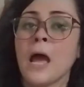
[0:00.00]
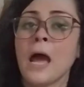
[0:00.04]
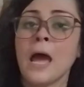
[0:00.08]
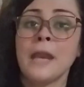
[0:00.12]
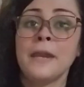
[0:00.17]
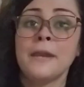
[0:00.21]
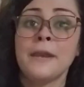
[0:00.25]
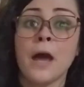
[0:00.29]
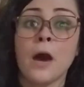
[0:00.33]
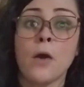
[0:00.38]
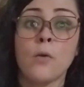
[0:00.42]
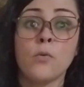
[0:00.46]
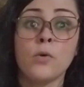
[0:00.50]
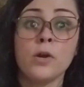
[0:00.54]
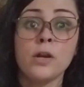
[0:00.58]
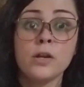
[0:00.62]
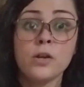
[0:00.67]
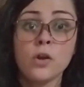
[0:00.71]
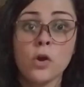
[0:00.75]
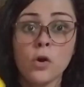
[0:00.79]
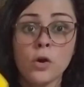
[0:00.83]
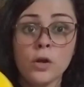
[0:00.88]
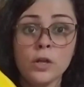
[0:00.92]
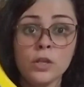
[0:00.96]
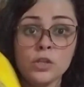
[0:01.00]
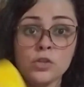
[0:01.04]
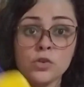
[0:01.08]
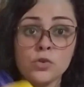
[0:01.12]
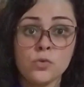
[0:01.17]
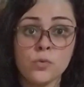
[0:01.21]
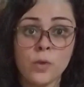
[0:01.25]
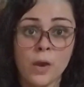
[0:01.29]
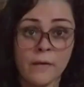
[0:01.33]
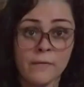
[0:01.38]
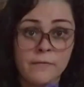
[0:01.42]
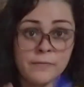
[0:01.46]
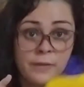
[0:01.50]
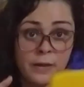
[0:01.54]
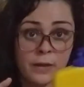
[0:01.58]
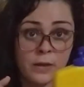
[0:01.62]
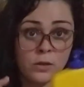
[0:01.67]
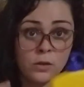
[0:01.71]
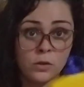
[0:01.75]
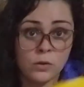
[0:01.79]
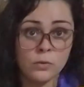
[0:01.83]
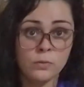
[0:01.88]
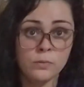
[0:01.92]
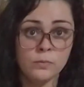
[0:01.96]
Now we're going to grab the
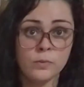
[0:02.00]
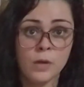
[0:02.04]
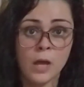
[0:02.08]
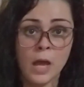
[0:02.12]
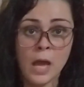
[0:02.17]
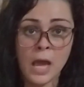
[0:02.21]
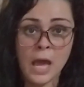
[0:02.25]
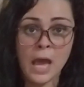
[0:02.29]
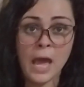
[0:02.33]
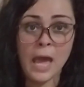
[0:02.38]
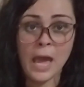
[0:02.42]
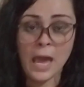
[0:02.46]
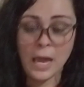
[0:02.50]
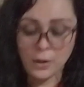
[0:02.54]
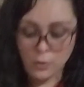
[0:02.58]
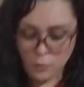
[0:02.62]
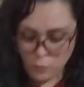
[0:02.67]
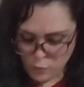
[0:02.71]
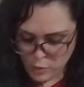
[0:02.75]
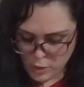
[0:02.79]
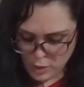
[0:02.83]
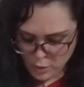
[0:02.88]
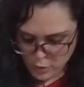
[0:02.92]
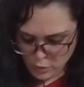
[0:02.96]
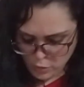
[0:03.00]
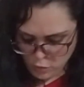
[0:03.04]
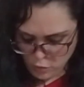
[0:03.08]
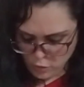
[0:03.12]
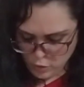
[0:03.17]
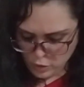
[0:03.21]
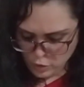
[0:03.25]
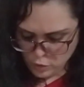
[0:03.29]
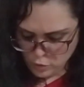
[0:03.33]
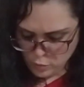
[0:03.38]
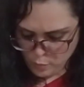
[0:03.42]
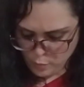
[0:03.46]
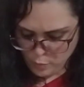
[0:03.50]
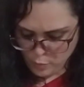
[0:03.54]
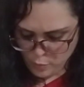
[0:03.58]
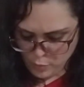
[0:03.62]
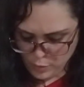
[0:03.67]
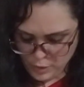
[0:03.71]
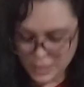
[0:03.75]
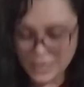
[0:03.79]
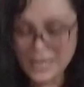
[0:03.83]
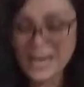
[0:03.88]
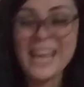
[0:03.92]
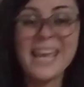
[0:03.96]
glue and we are going to put
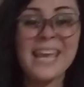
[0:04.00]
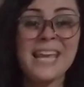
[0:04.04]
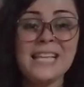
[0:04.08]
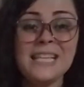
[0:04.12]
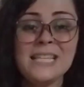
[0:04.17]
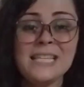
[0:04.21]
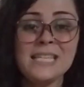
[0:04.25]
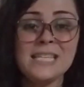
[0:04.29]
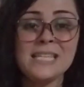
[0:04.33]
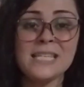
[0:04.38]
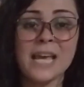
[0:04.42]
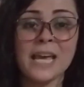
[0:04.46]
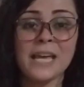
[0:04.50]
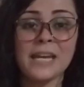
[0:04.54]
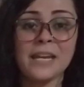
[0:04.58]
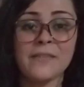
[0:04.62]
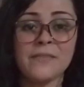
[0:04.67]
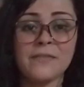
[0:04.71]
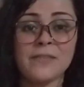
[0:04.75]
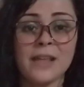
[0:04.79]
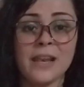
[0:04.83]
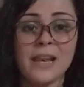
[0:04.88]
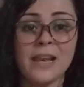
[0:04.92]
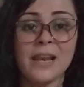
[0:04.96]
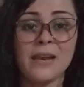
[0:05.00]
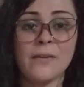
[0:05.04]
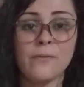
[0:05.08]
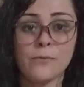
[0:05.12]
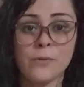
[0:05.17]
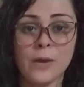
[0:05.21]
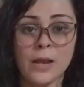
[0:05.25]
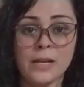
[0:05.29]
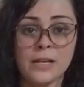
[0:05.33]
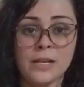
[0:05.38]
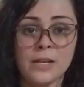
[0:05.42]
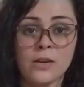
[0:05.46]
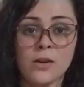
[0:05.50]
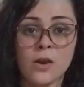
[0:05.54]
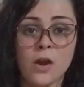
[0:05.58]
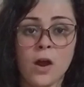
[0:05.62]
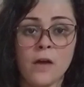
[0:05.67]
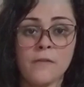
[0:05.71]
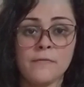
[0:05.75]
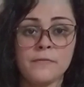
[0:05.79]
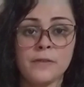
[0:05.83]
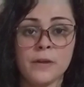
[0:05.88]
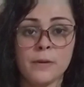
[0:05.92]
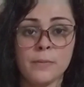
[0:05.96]
it inside of the, right here
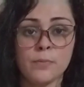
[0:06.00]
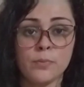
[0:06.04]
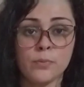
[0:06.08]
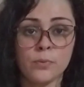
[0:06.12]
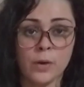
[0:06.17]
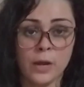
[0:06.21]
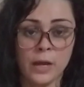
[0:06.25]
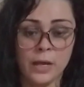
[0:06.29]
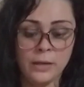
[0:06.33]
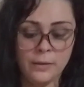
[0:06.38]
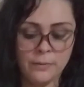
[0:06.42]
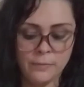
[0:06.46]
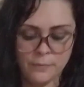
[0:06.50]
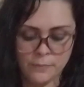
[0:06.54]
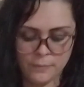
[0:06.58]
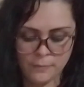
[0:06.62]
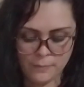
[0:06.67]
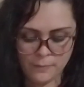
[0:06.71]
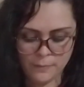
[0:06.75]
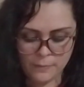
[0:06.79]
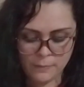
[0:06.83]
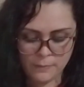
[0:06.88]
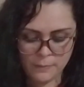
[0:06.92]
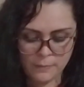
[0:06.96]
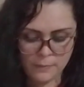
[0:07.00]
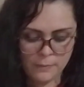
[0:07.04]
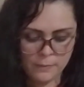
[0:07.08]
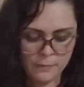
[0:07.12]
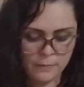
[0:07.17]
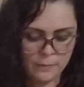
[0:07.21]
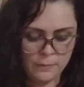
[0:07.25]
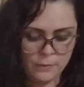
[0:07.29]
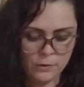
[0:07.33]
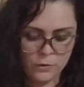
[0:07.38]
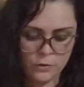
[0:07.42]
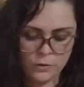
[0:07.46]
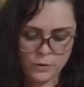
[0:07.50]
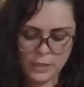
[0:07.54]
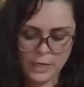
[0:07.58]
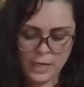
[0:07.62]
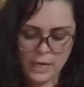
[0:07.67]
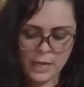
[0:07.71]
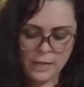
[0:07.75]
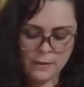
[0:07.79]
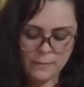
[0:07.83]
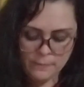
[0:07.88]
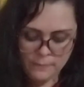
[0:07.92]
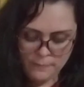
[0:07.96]
of the bread.
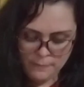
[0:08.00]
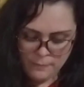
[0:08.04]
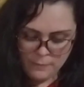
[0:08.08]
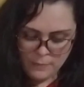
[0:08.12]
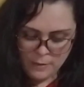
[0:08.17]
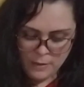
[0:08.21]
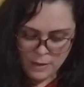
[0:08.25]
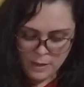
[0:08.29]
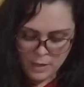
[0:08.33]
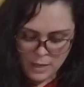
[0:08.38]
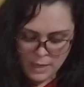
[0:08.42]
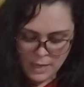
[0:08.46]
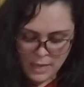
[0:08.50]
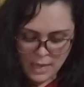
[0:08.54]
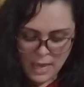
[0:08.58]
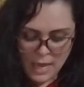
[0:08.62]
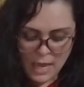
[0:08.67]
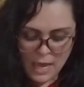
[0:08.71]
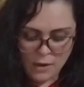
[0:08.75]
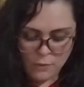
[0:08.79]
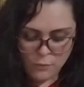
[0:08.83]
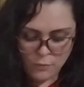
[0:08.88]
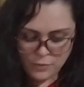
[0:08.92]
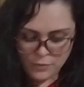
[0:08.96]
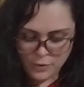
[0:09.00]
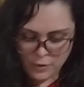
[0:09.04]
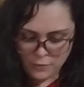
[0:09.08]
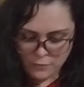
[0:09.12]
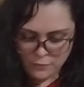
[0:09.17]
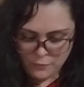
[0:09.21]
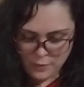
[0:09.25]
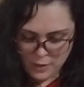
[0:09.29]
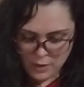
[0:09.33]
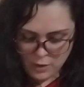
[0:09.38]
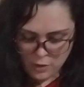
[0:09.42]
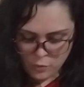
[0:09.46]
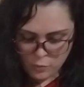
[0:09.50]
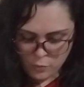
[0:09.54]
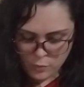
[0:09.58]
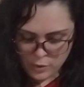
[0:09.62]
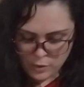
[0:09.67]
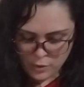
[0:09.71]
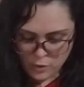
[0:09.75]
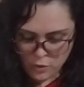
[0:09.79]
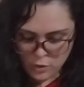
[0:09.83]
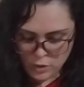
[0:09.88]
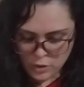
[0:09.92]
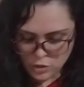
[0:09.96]
Okay? And with our finger, we're
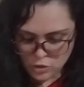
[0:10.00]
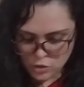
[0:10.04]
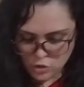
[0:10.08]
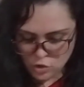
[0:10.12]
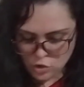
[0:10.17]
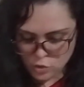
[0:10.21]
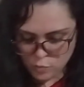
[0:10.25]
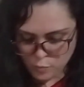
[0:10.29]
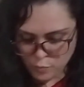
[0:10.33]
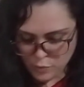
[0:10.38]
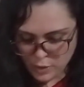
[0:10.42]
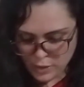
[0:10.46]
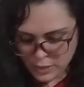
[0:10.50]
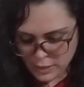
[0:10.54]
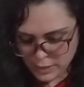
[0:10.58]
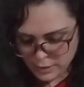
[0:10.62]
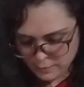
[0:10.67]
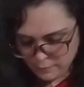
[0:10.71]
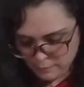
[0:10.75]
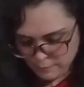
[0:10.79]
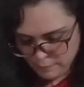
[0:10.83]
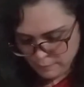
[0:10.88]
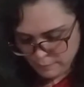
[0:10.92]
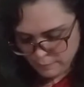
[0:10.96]
going to spread it.